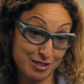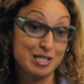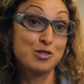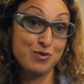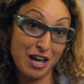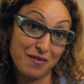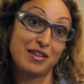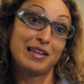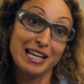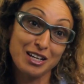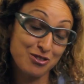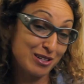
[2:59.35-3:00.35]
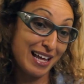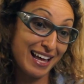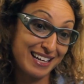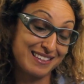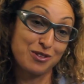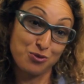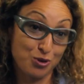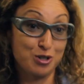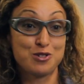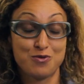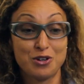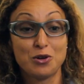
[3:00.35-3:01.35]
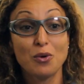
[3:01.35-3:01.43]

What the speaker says: Since we have the electrolyte that works very